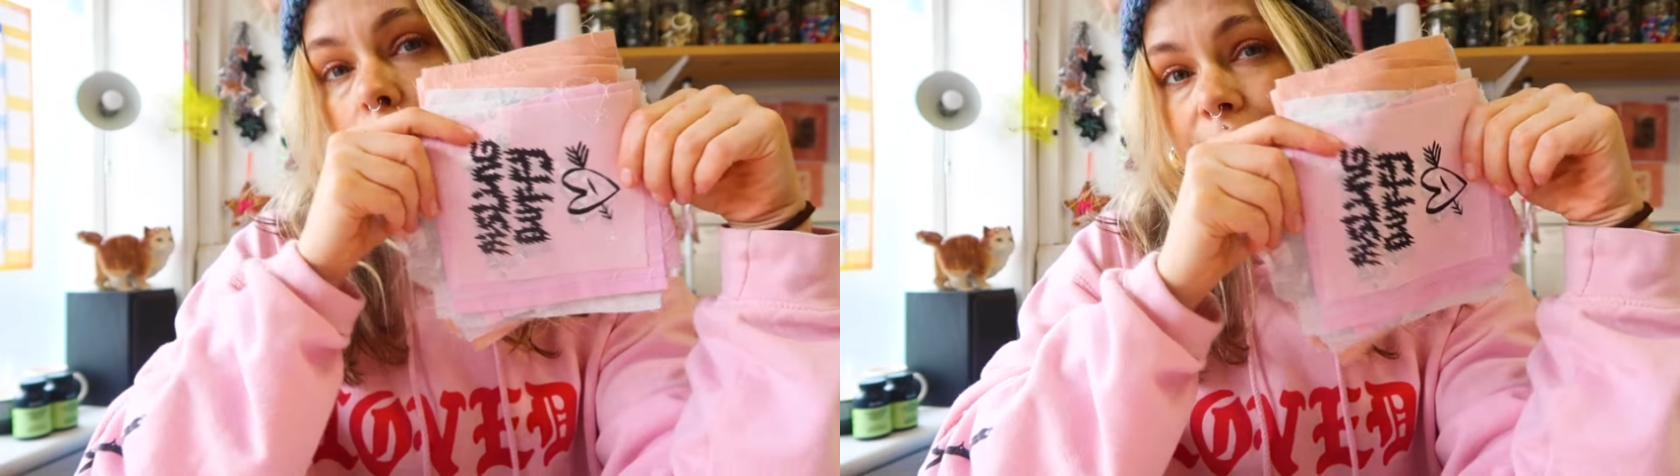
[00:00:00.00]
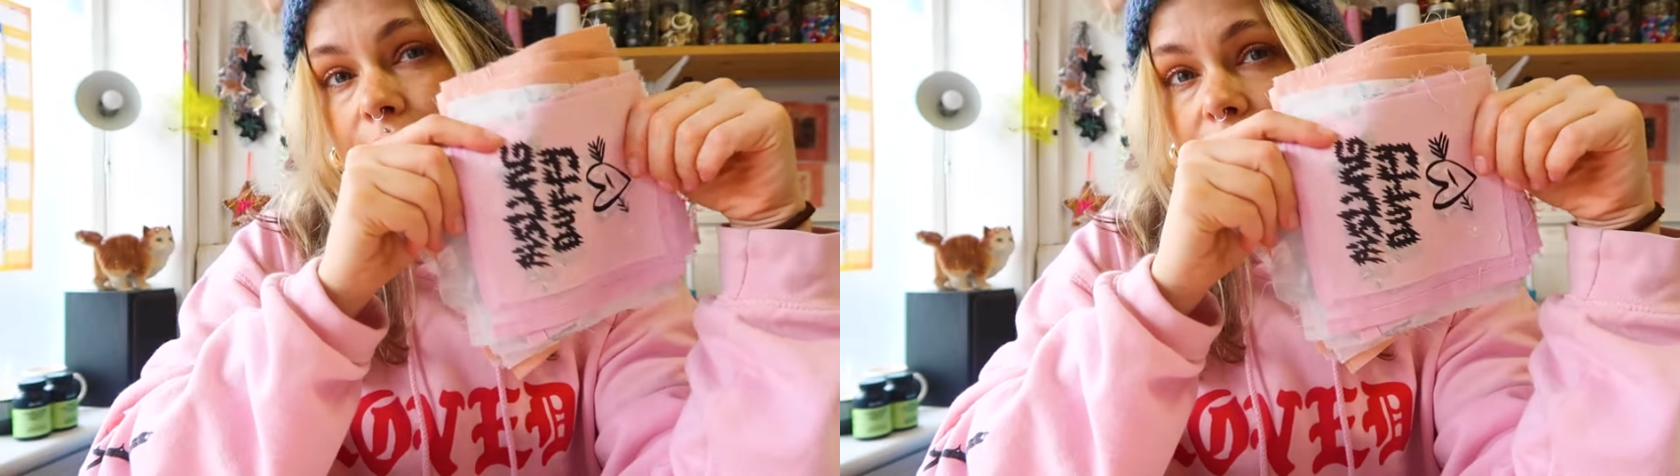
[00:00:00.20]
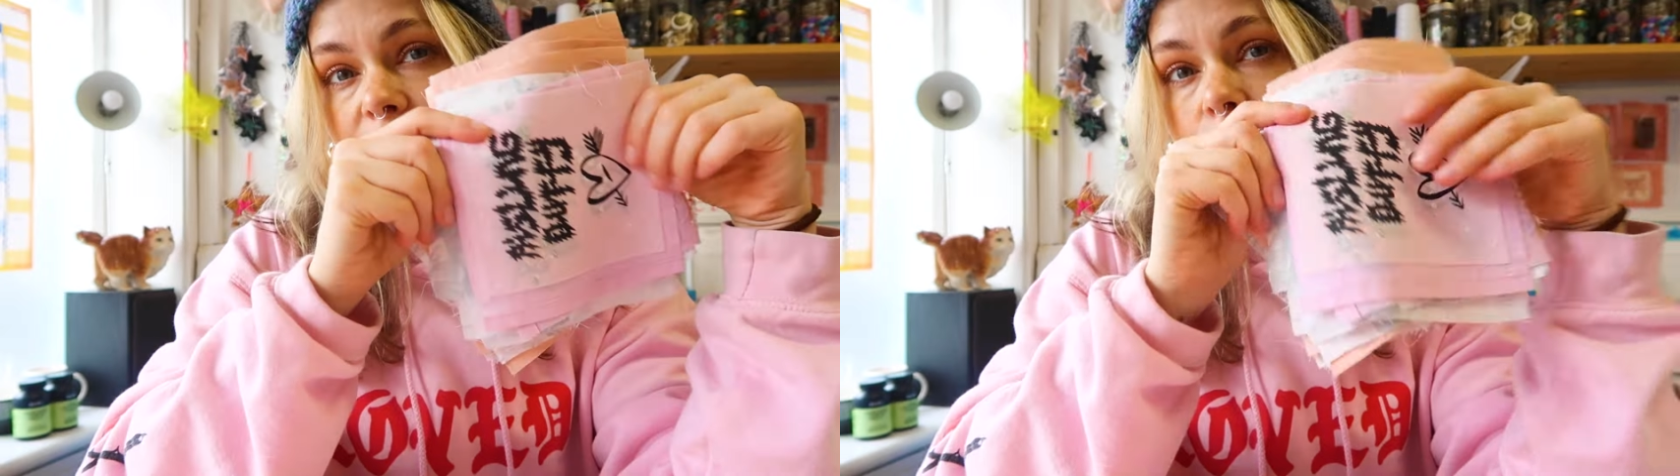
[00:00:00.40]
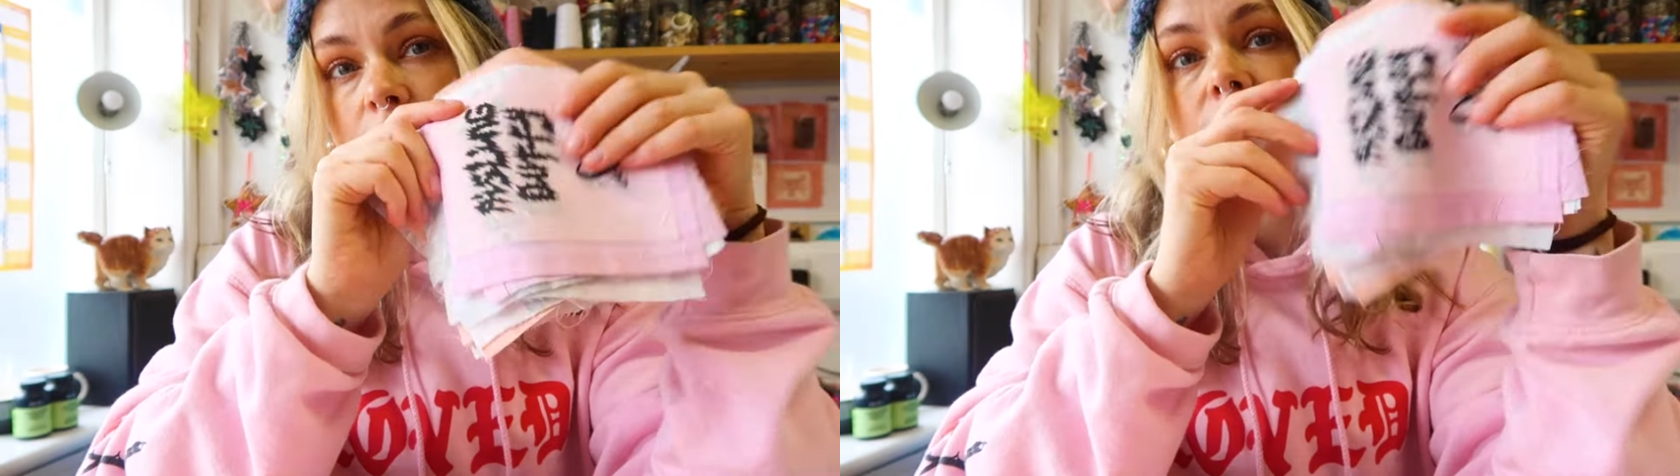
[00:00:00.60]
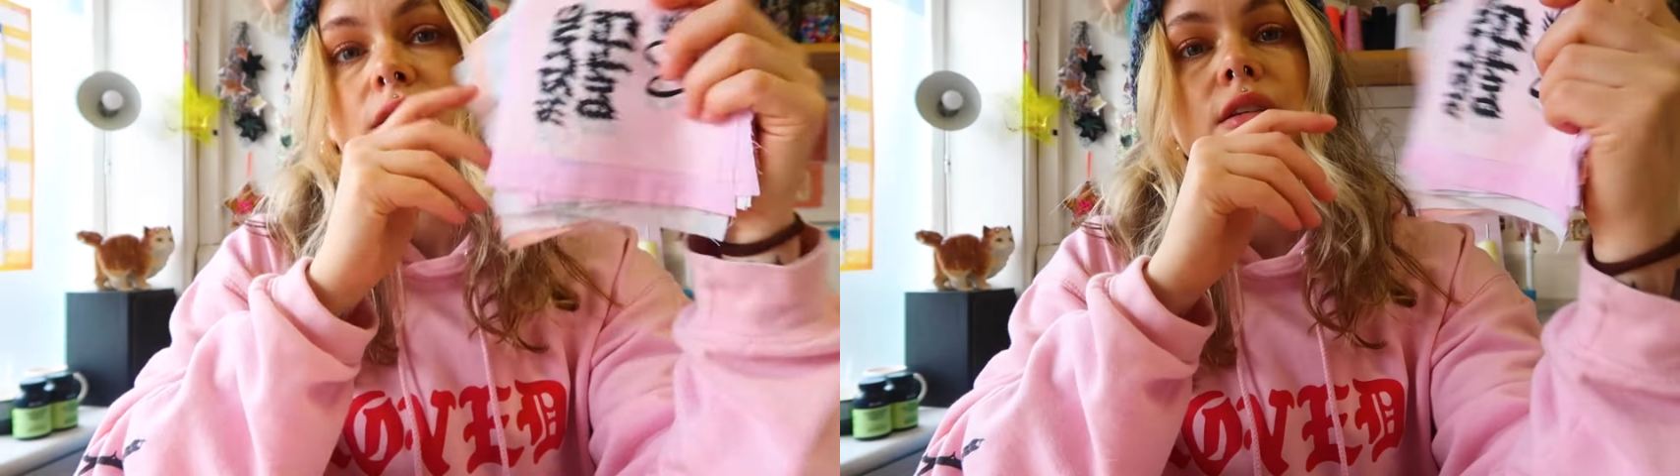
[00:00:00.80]
my
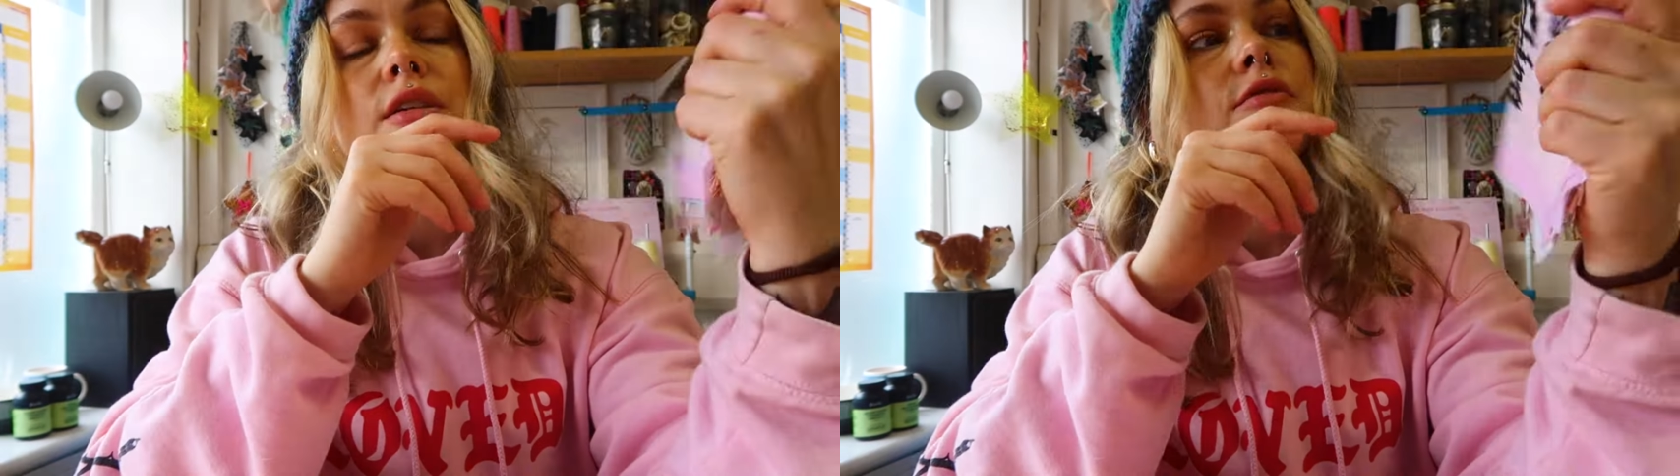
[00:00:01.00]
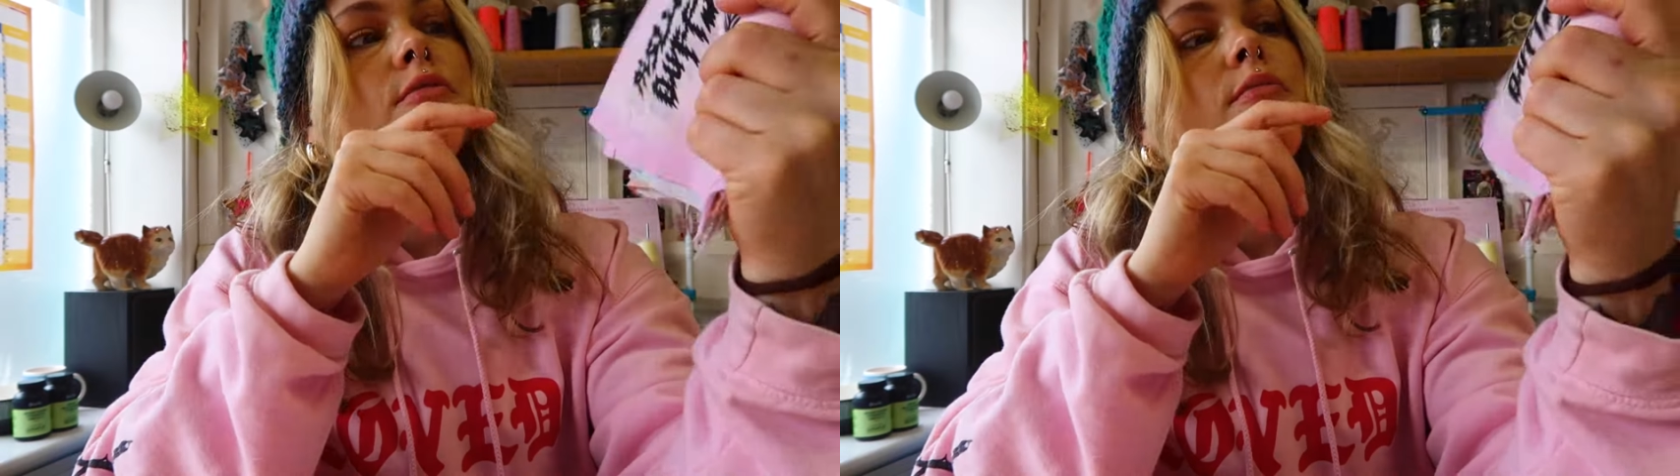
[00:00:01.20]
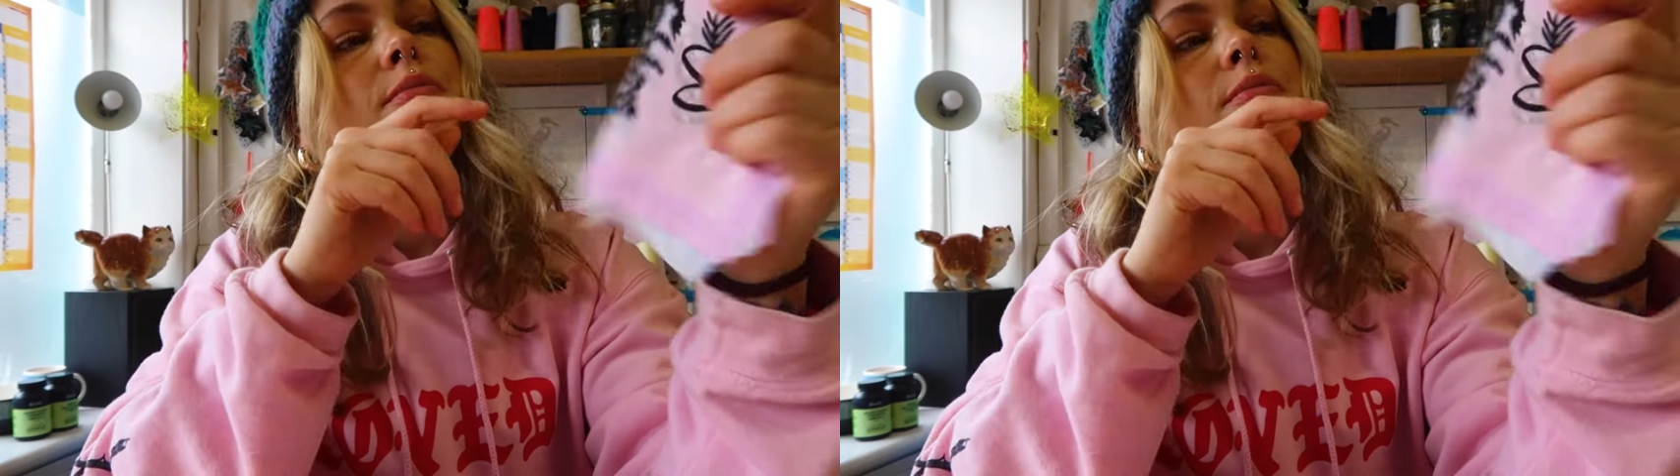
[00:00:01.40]
labels, and I've